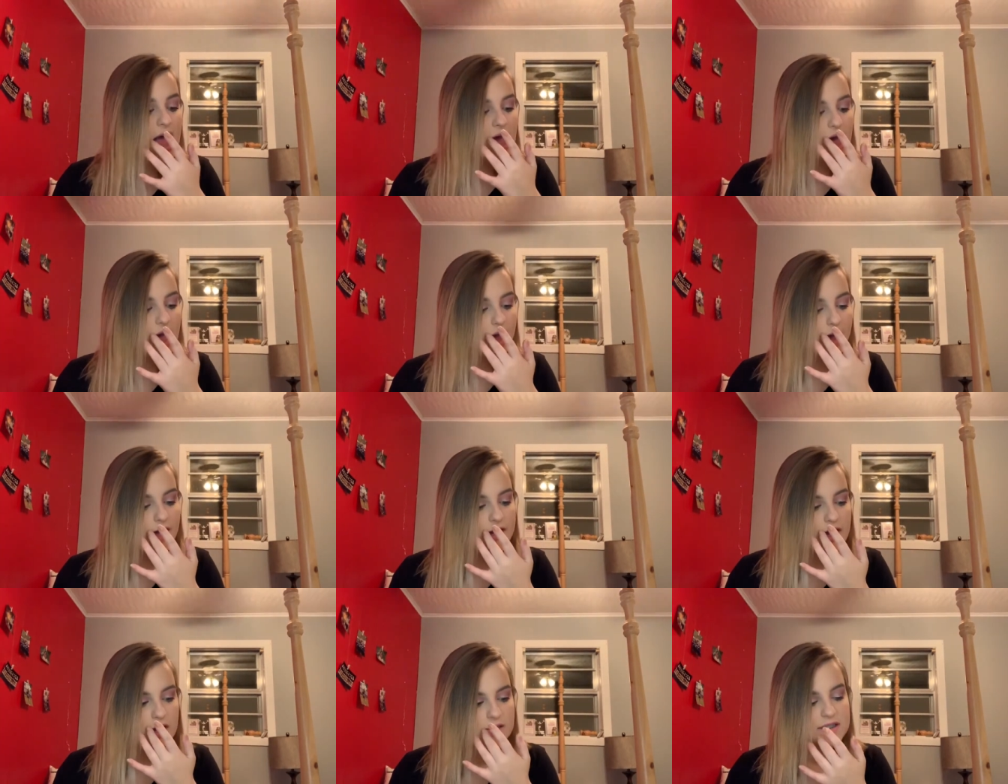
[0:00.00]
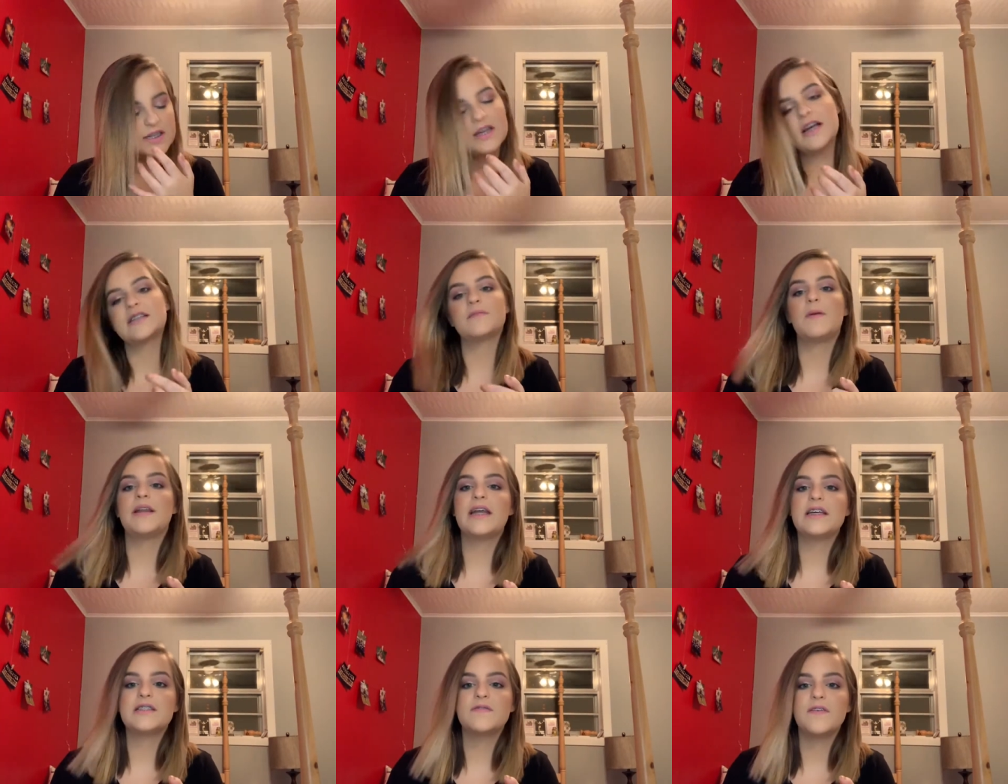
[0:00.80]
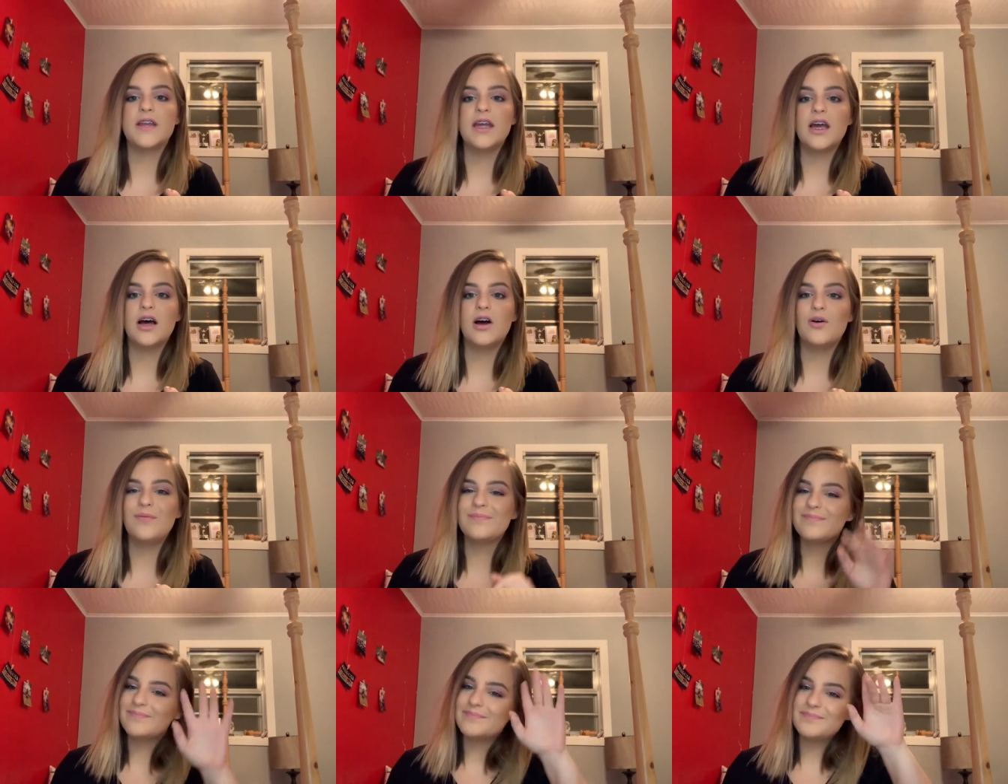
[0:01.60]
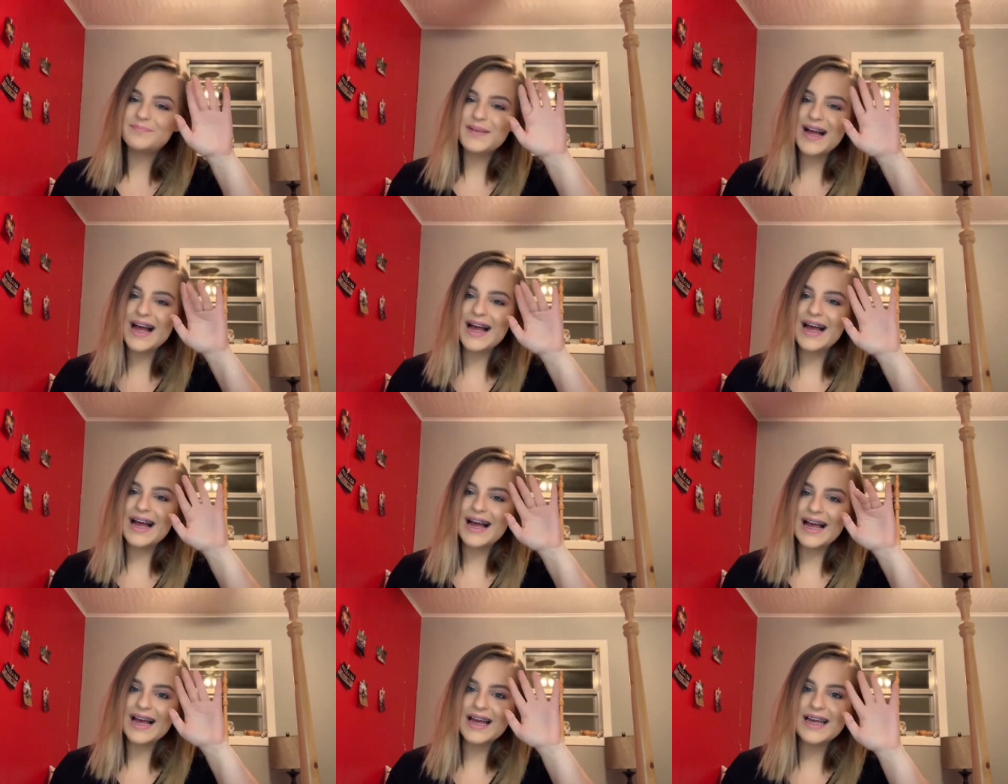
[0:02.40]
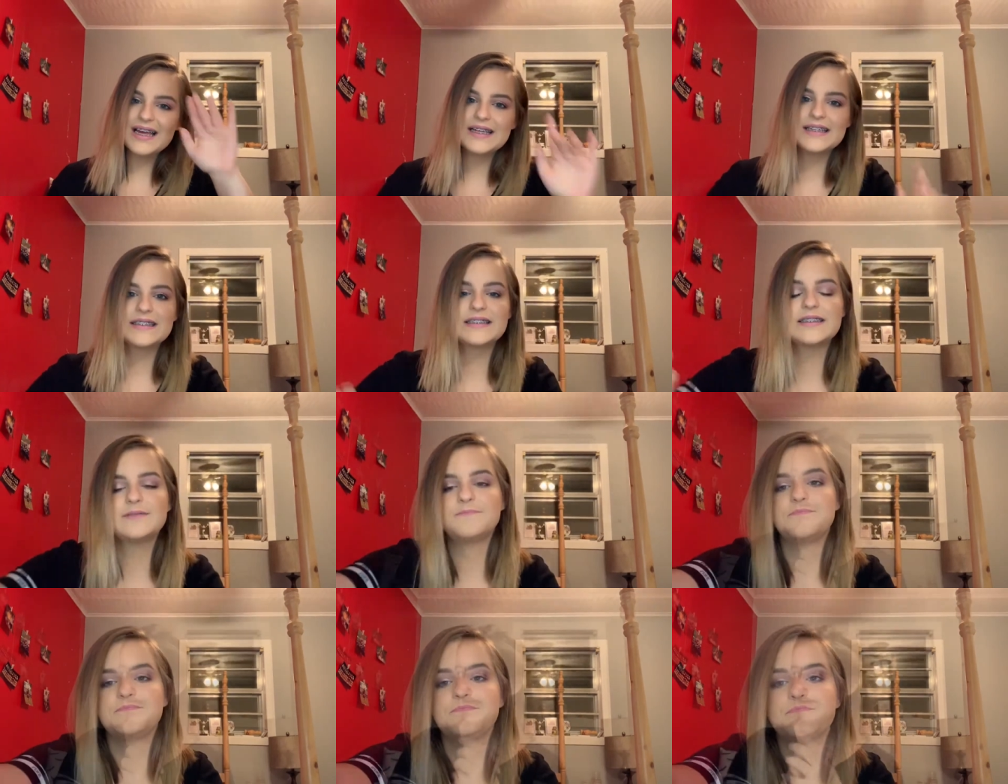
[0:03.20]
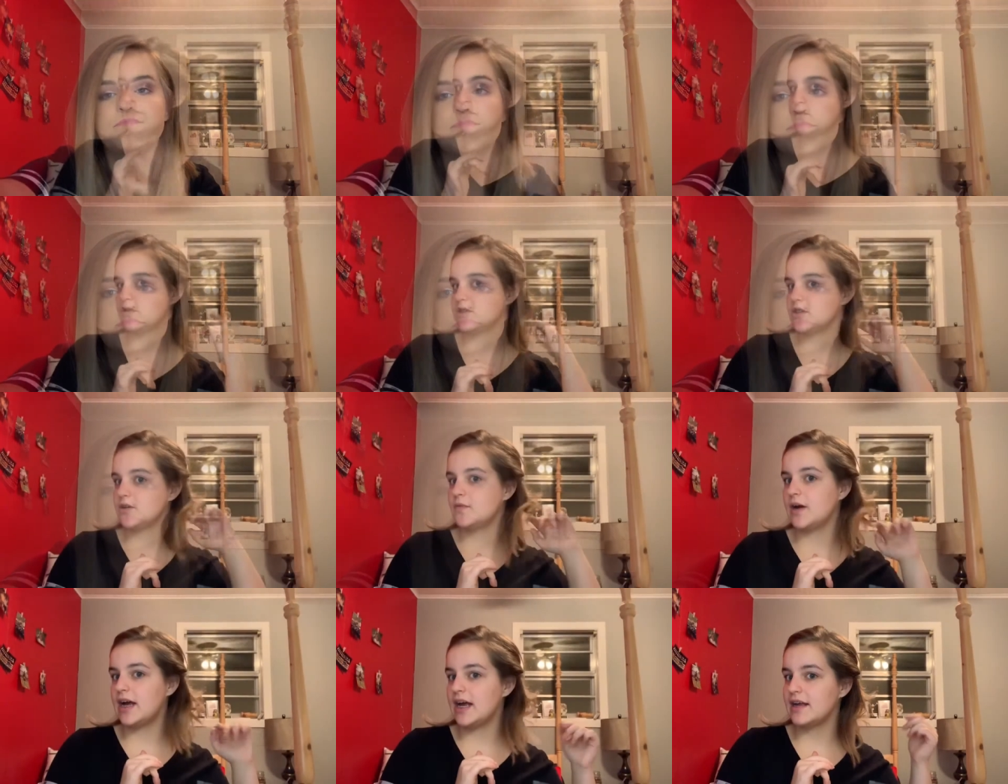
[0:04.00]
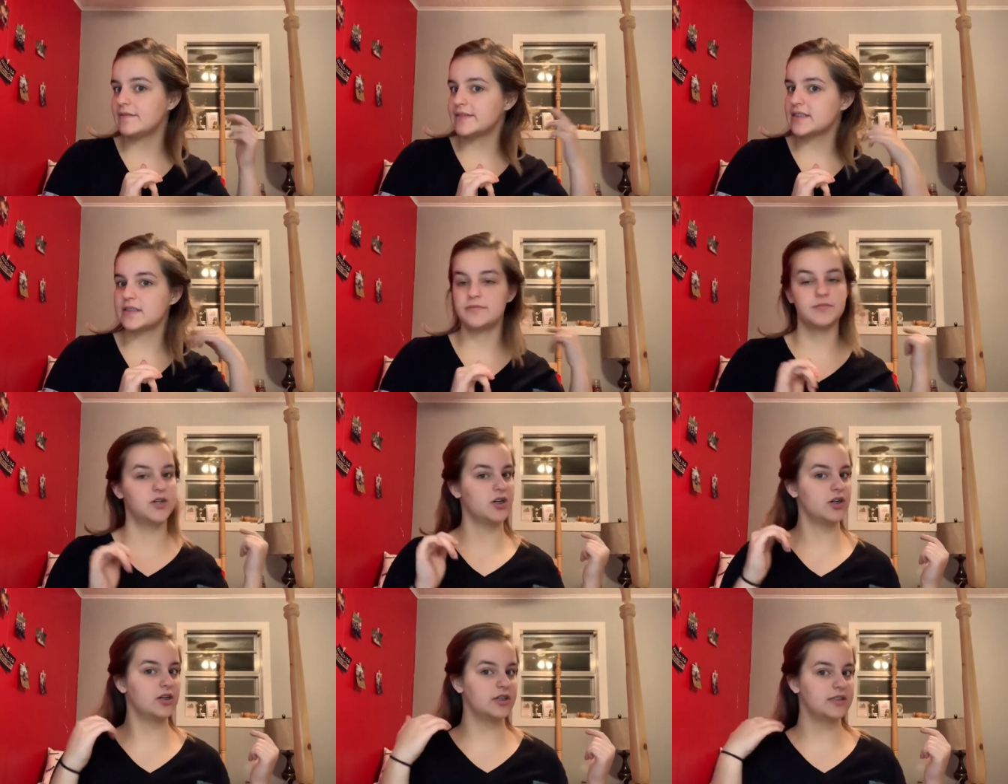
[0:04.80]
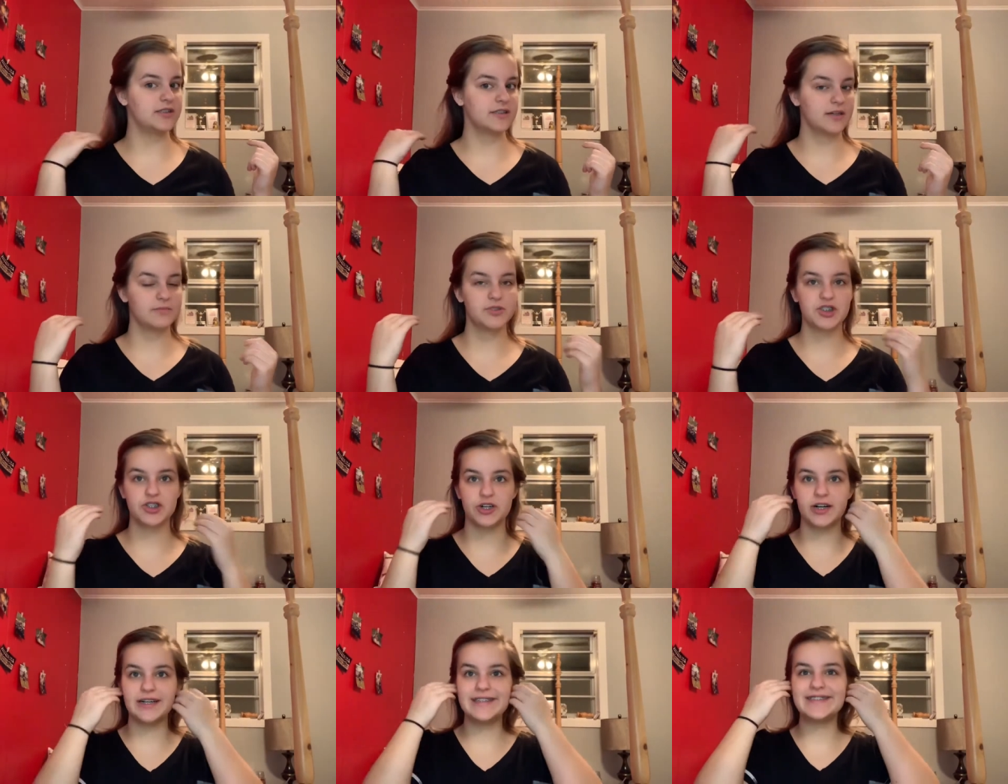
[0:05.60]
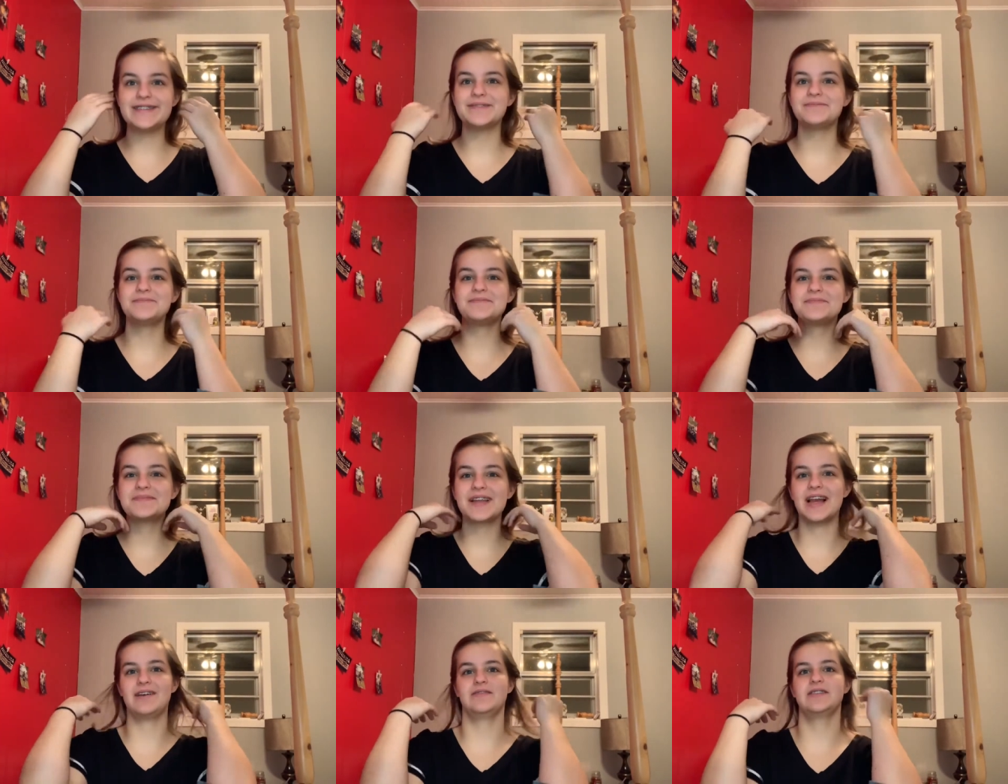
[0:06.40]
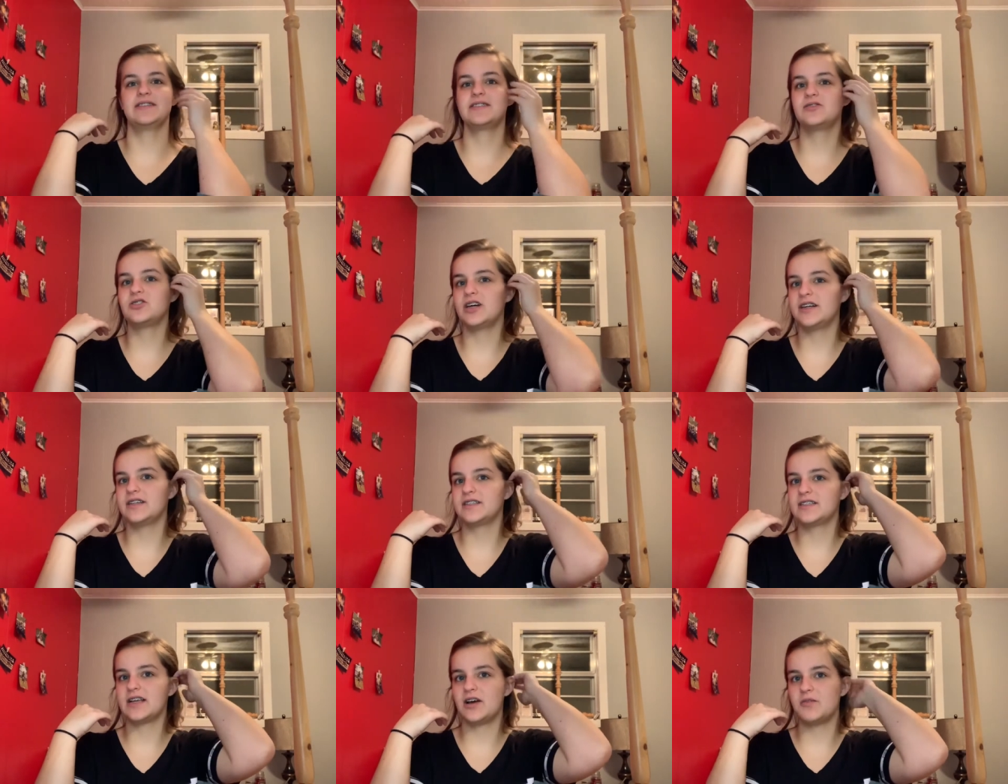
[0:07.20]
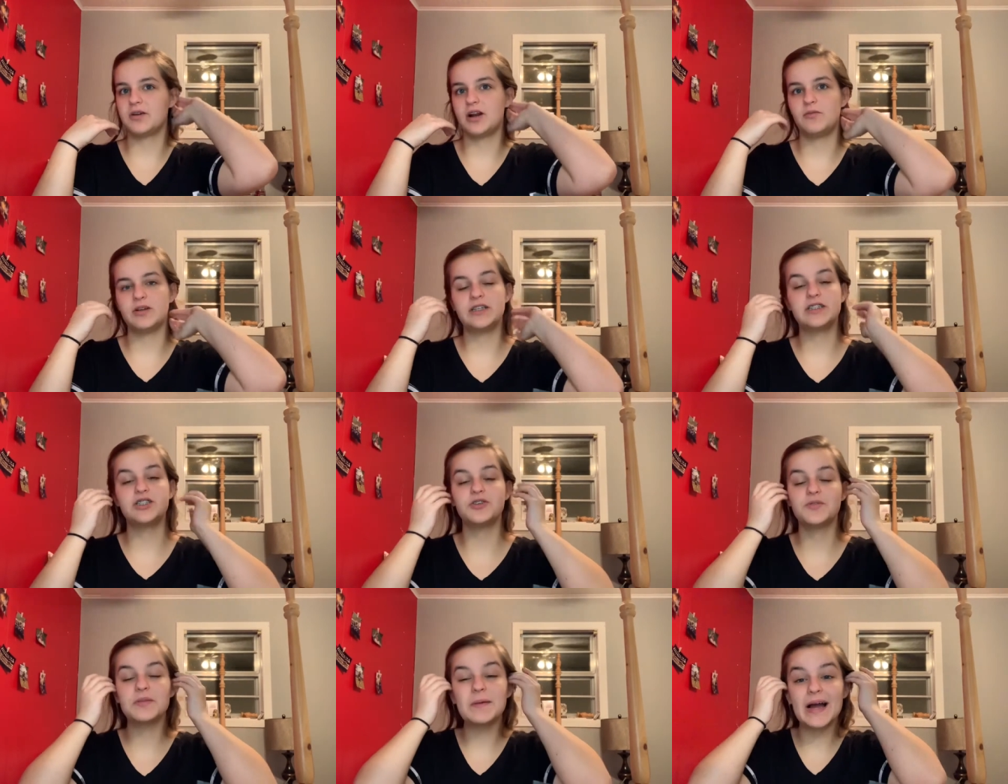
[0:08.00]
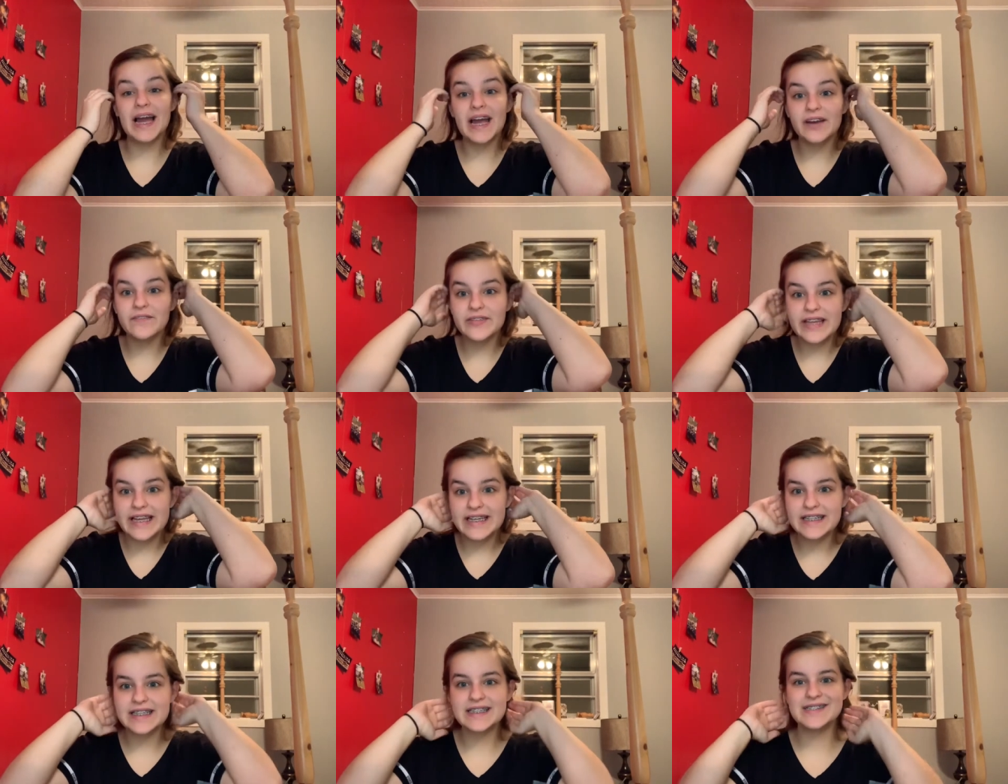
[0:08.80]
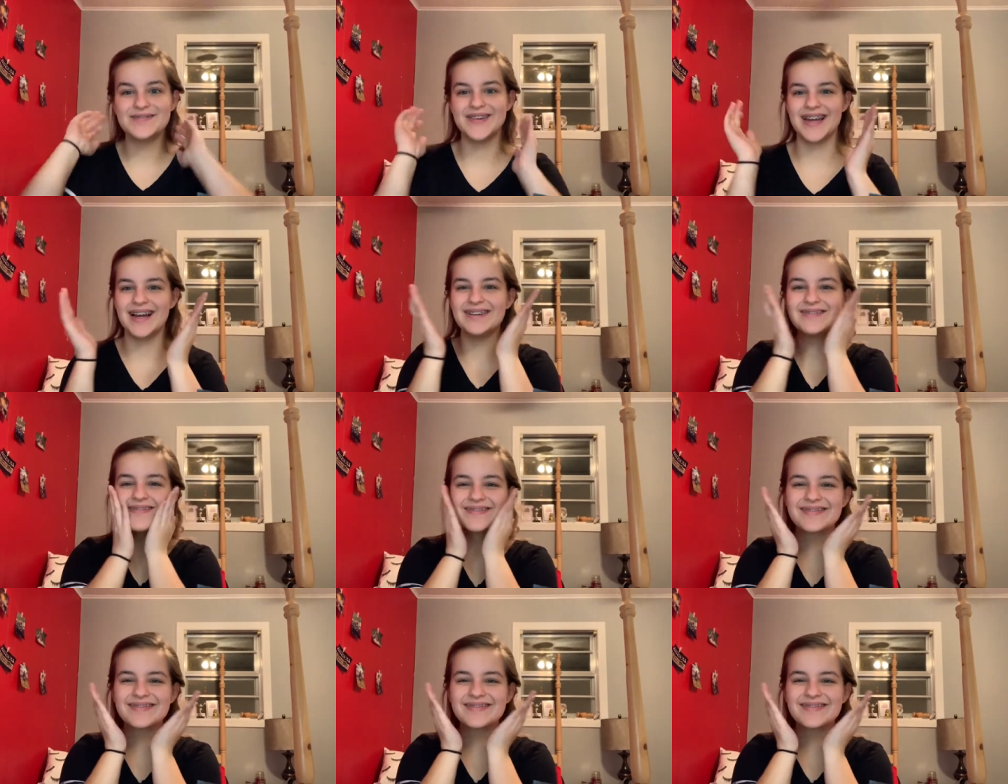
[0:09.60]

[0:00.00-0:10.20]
And I'll see you guys in my next video. Bye! if you're wondering why I have some curled and some straight, I was trying to decide what I want to do with my hair for the end of this video.